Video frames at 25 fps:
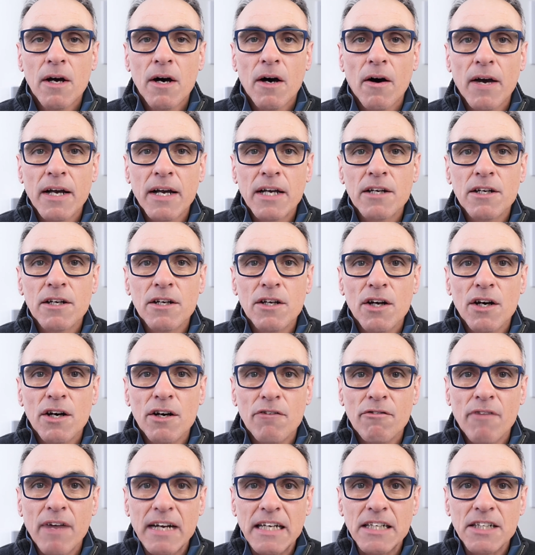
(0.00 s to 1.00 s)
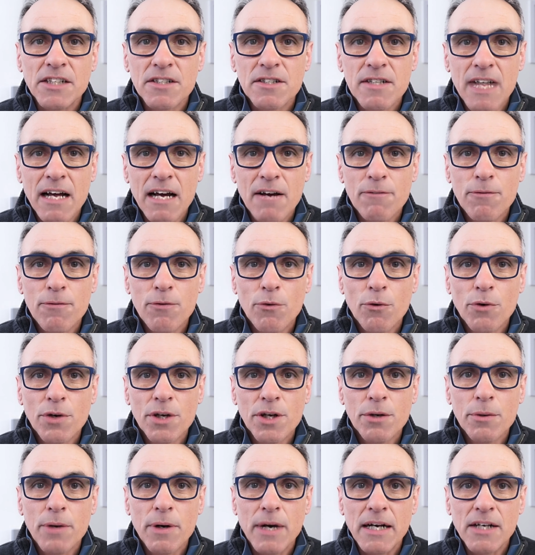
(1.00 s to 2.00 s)
I can arrange that for
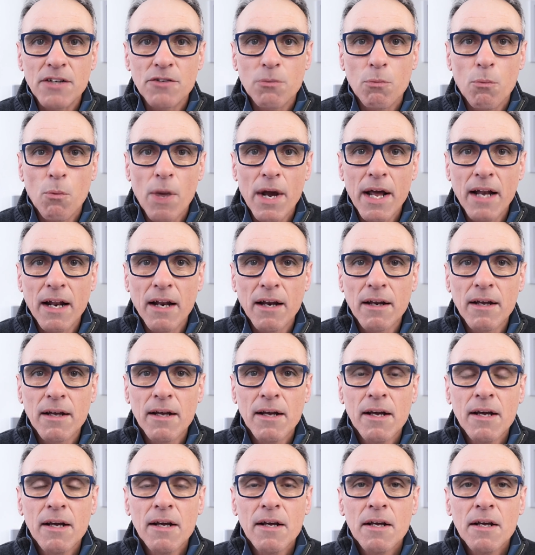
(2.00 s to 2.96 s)
you as well.